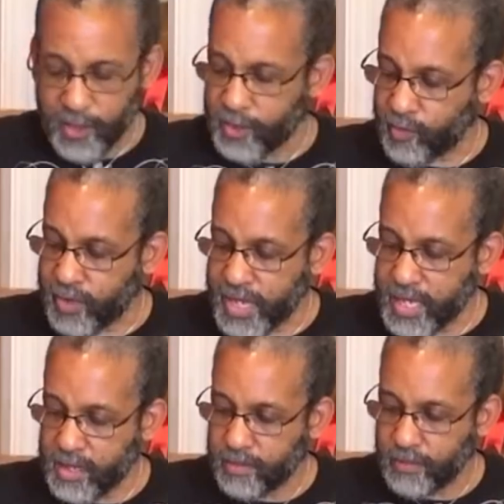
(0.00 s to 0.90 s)

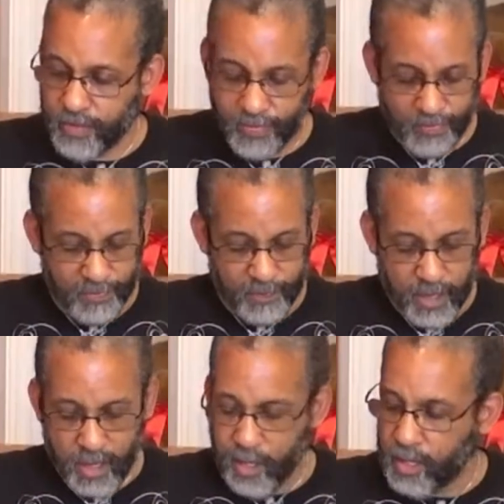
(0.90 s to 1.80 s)
3,
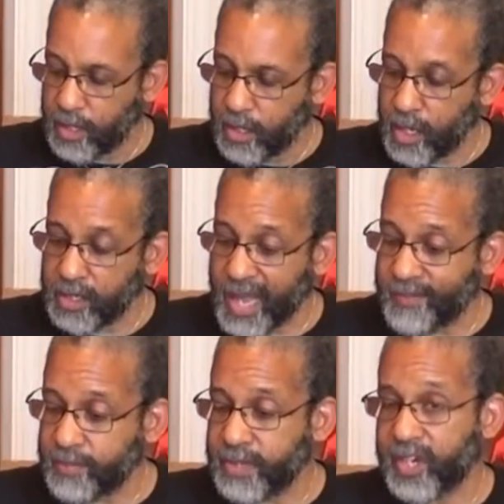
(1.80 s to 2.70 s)

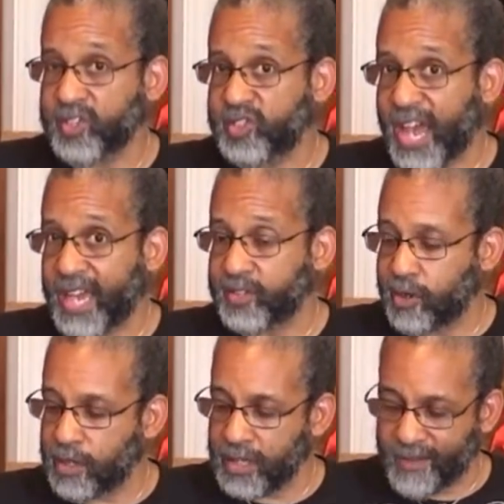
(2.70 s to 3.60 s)
11, because jacks
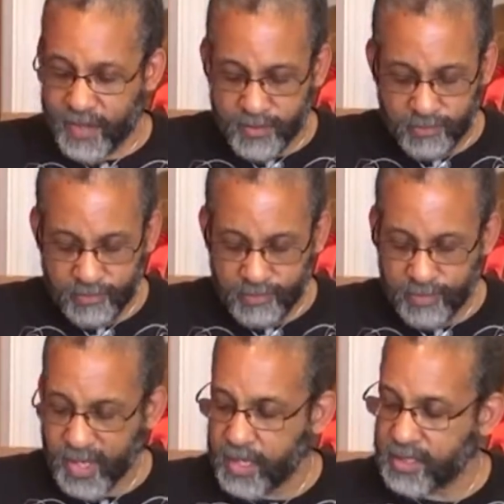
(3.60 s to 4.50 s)
are 11,
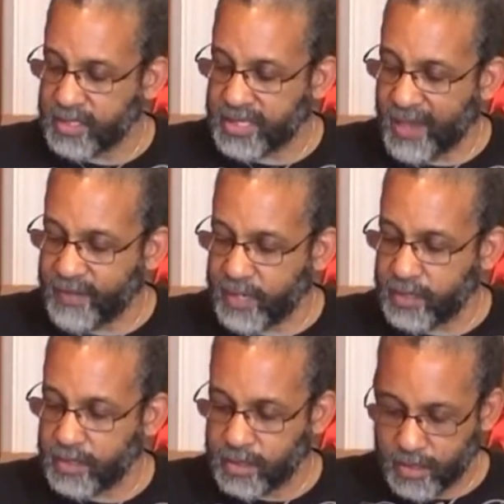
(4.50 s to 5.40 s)
7,
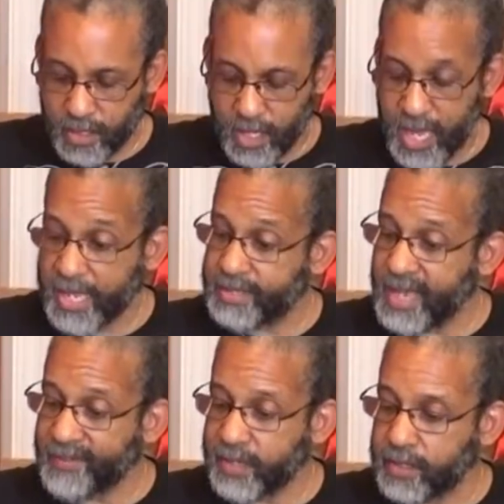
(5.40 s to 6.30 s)
and
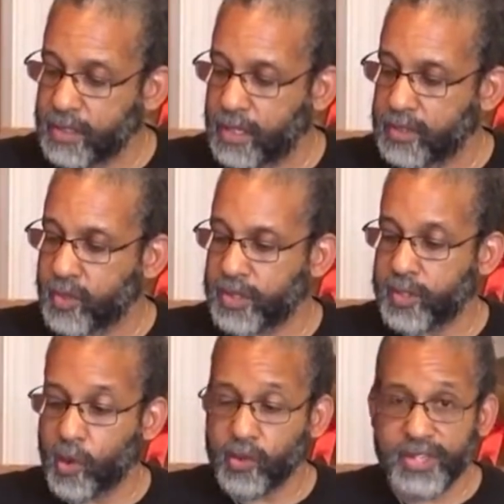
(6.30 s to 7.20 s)
7. So the
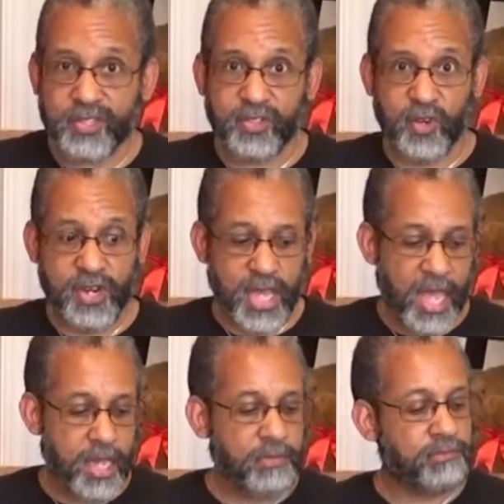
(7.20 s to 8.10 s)
total is
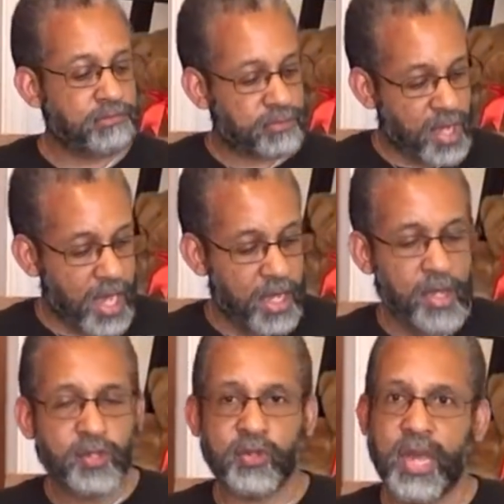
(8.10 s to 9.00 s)
38. Okay,
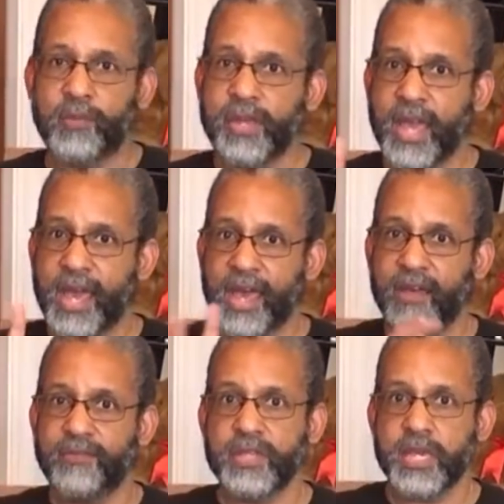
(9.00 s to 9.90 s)
so now we
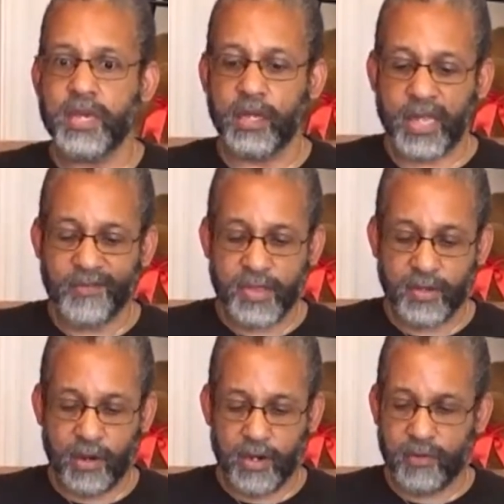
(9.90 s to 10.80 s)
have the 11th card,